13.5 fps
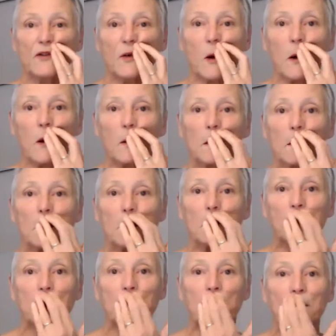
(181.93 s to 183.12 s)
colon
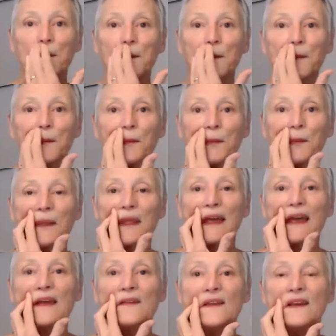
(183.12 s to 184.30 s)

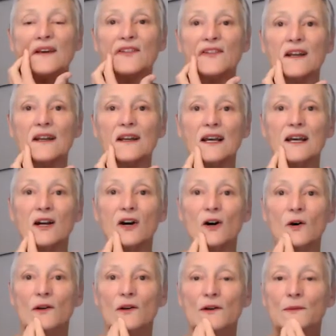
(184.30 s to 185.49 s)
and the ascending
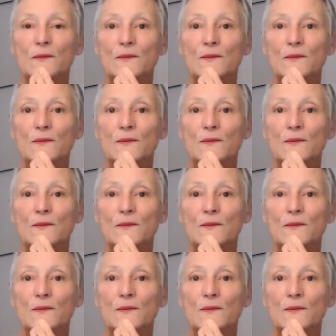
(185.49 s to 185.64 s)
colon.